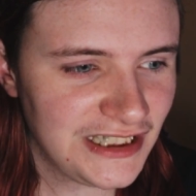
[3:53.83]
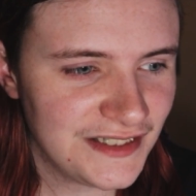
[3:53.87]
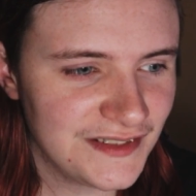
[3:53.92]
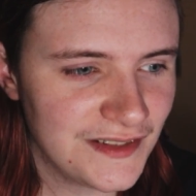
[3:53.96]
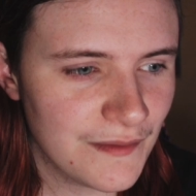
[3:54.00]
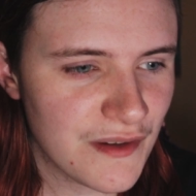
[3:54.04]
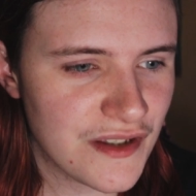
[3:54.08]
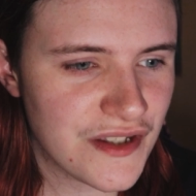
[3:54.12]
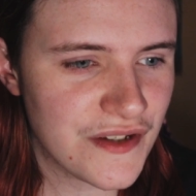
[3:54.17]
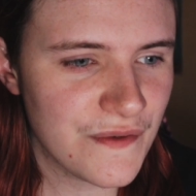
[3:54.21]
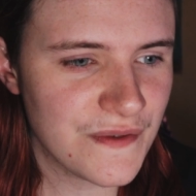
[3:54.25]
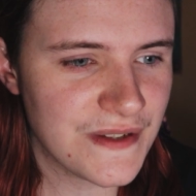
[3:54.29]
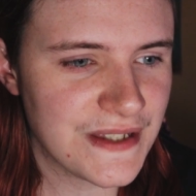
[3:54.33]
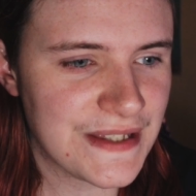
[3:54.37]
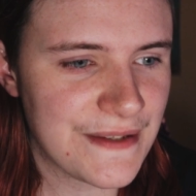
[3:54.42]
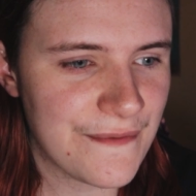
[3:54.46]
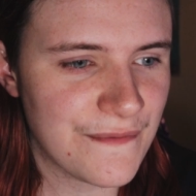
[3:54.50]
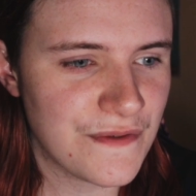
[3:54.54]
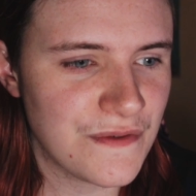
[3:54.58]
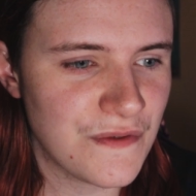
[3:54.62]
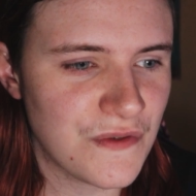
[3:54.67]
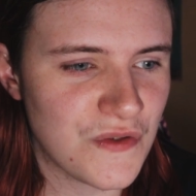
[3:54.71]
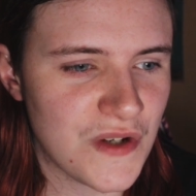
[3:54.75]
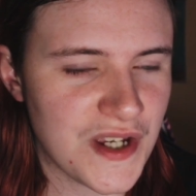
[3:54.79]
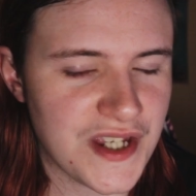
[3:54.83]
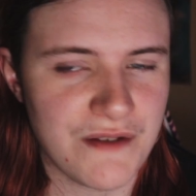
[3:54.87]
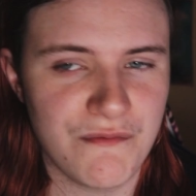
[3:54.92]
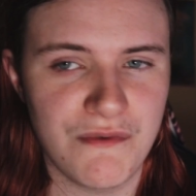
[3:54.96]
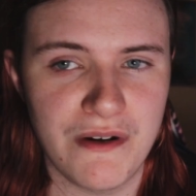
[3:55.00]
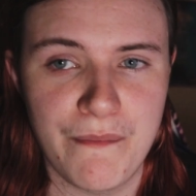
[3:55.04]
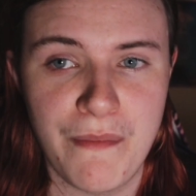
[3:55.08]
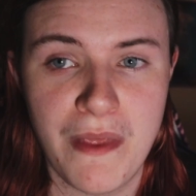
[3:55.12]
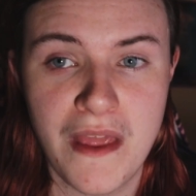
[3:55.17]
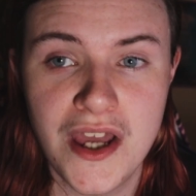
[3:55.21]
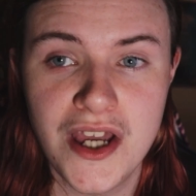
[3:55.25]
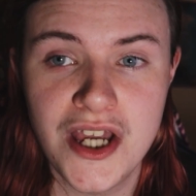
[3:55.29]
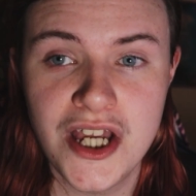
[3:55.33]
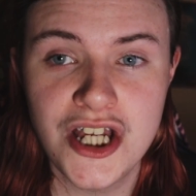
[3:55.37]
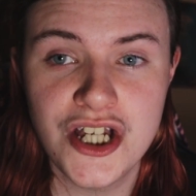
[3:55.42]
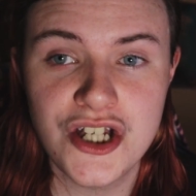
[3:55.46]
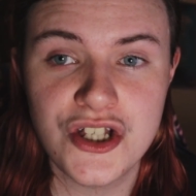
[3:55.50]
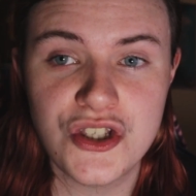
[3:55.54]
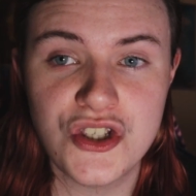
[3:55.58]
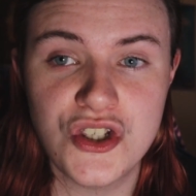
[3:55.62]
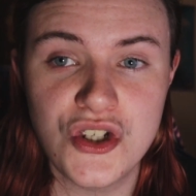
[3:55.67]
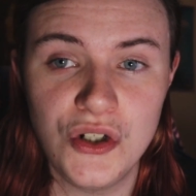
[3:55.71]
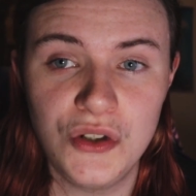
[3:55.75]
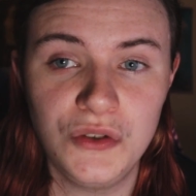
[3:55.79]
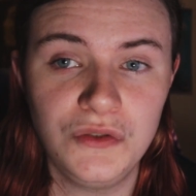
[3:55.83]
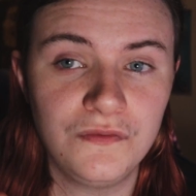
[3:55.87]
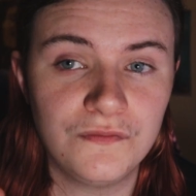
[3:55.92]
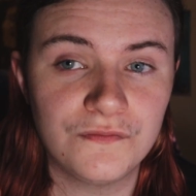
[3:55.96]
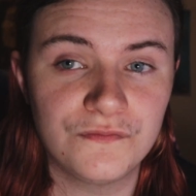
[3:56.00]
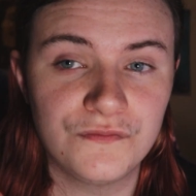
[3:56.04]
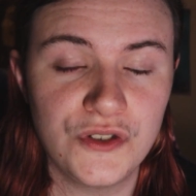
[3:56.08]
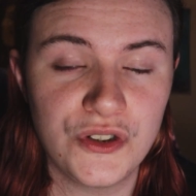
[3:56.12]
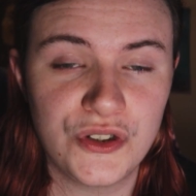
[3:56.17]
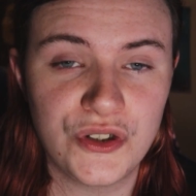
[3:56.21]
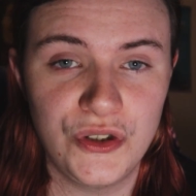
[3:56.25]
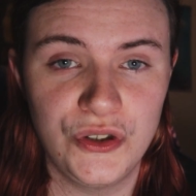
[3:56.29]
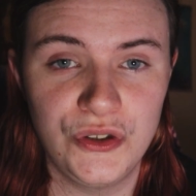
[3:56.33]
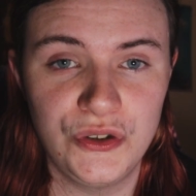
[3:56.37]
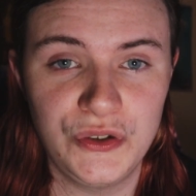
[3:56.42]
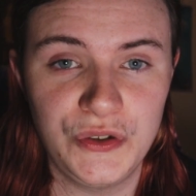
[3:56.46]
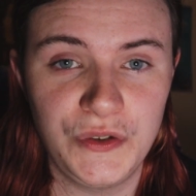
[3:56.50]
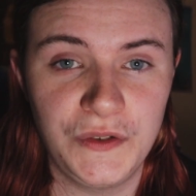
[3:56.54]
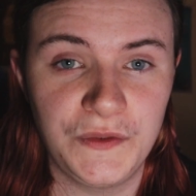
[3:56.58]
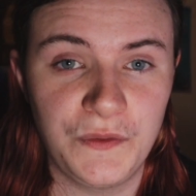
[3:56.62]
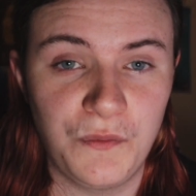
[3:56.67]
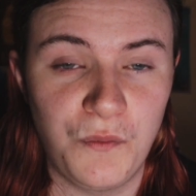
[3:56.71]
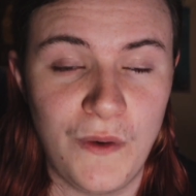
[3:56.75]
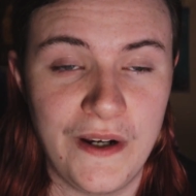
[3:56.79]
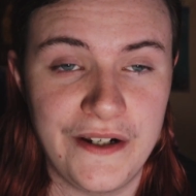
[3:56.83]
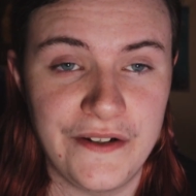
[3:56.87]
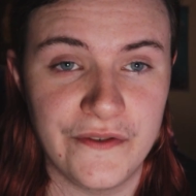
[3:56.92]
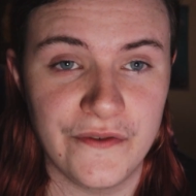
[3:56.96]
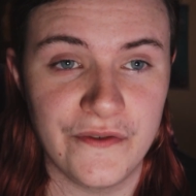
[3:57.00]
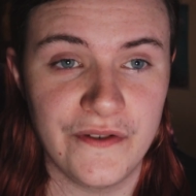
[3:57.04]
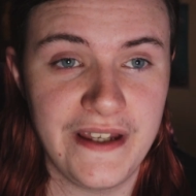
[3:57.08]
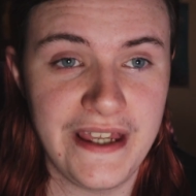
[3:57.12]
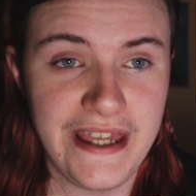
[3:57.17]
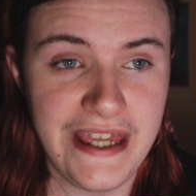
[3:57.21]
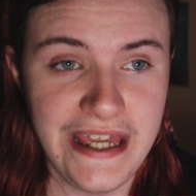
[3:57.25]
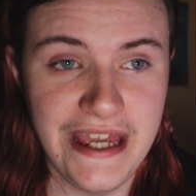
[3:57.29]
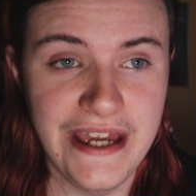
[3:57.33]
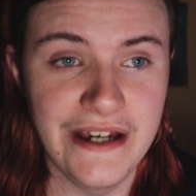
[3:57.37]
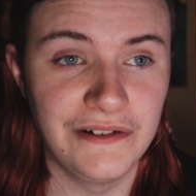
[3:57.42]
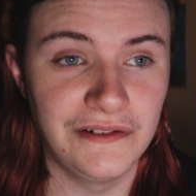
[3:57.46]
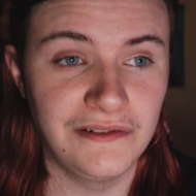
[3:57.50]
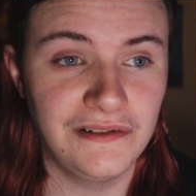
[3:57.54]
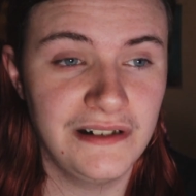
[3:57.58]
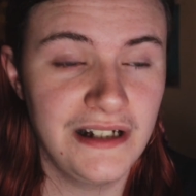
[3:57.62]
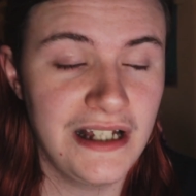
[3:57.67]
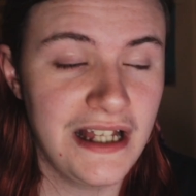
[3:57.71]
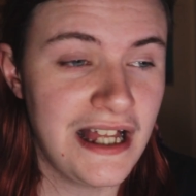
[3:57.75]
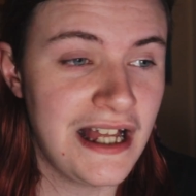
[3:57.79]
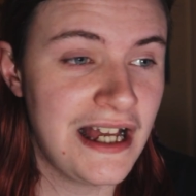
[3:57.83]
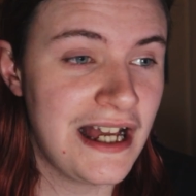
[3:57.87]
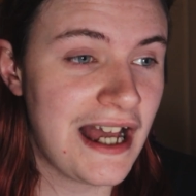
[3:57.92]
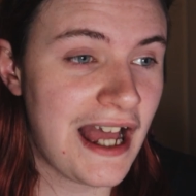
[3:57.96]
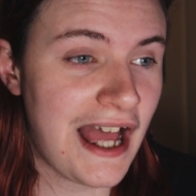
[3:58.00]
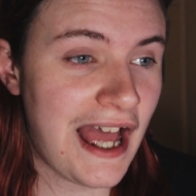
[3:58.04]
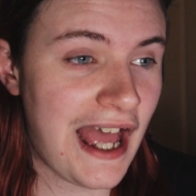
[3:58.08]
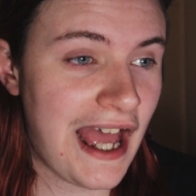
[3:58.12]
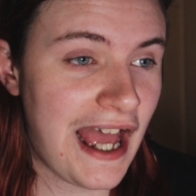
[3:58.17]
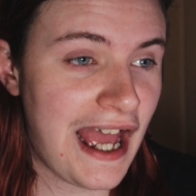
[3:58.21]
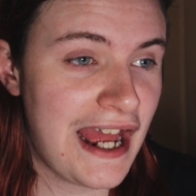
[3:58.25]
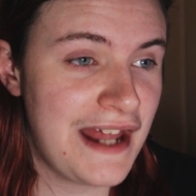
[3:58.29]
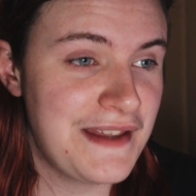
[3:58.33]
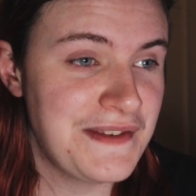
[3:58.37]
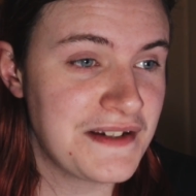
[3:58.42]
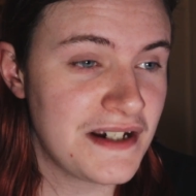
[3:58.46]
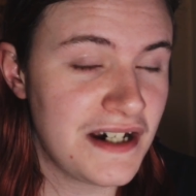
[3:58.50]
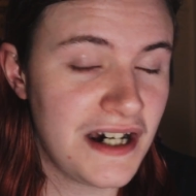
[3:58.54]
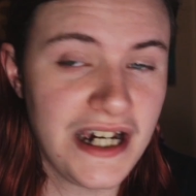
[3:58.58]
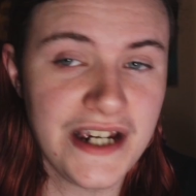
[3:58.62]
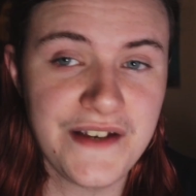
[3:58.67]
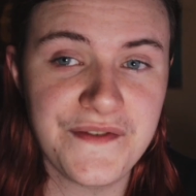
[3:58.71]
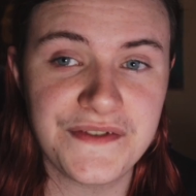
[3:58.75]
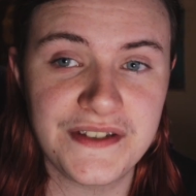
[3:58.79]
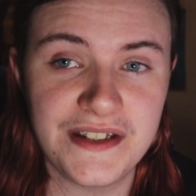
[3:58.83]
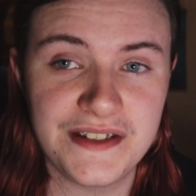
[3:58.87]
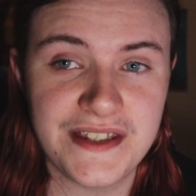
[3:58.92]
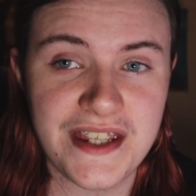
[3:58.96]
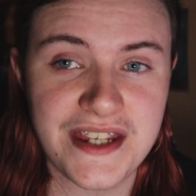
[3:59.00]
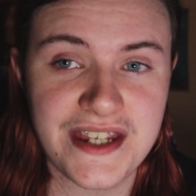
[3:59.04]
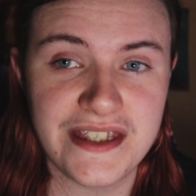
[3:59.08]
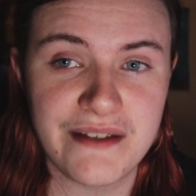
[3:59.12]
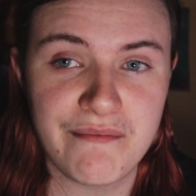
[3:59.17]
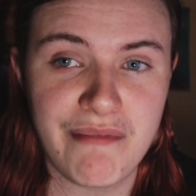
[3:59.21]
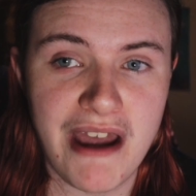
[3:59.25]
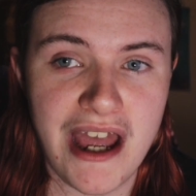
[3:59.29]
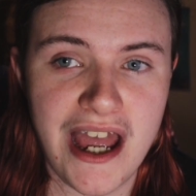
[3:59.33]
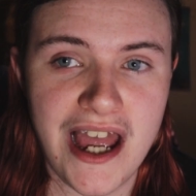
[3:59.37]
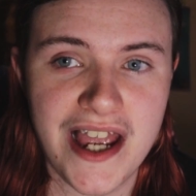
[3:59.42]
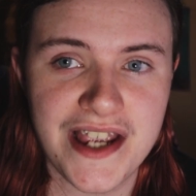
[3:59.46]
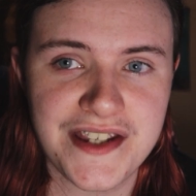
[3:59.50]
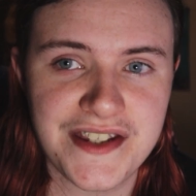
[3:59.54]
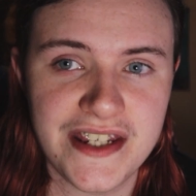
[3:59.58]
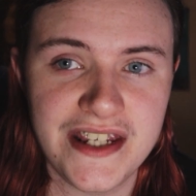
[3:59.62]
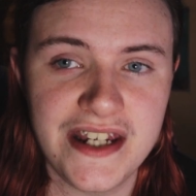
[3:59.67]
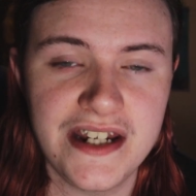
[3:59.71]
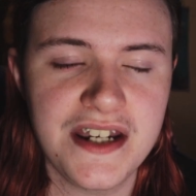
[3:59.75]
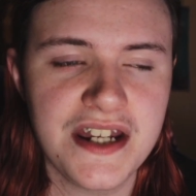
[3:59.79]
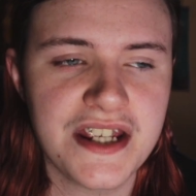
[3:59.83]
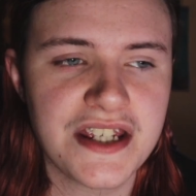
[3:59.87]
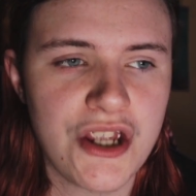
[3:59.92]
is an interesting one. Don't record when you're ill, and I've done this in the past. It